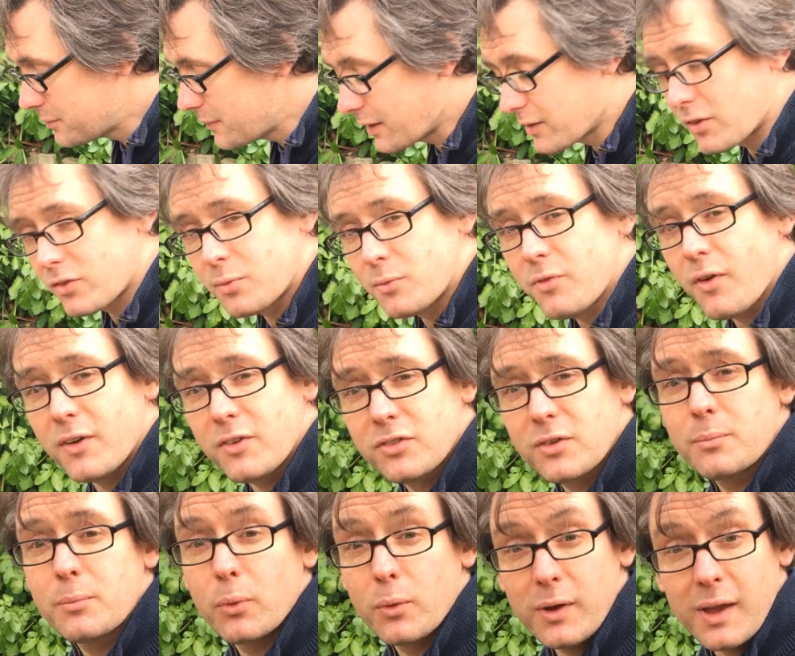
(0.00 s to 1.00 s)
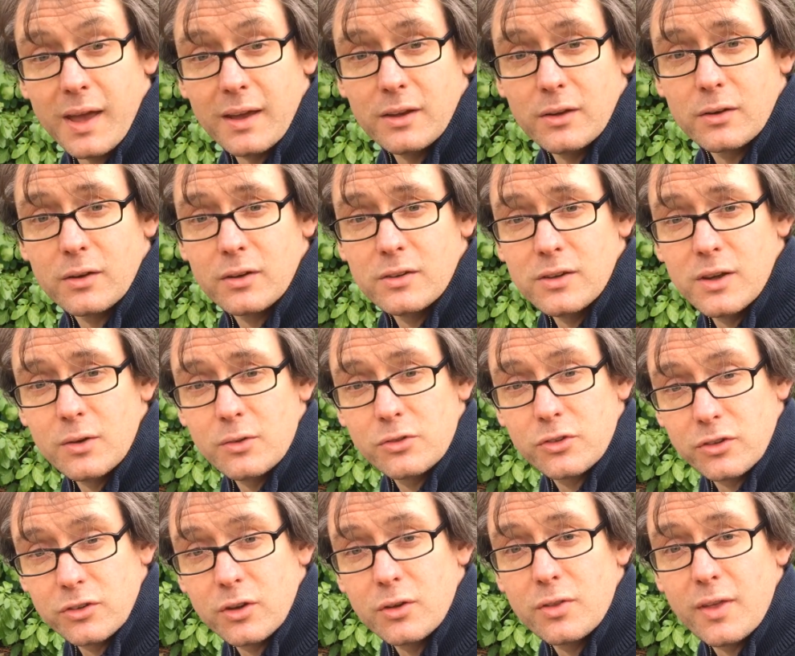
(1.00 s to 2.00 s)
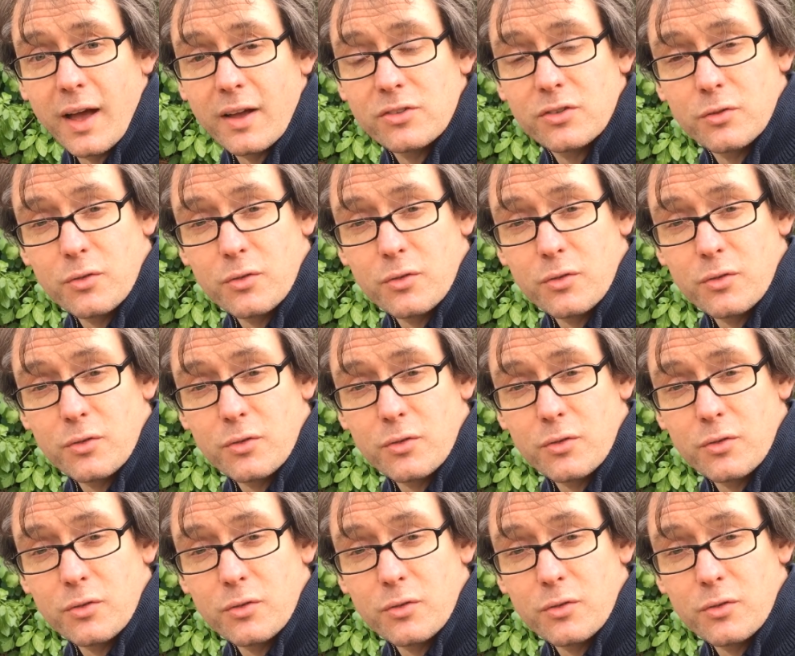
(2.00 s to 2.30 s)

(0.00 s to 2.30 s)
And there's some very simple kit you can use to do that,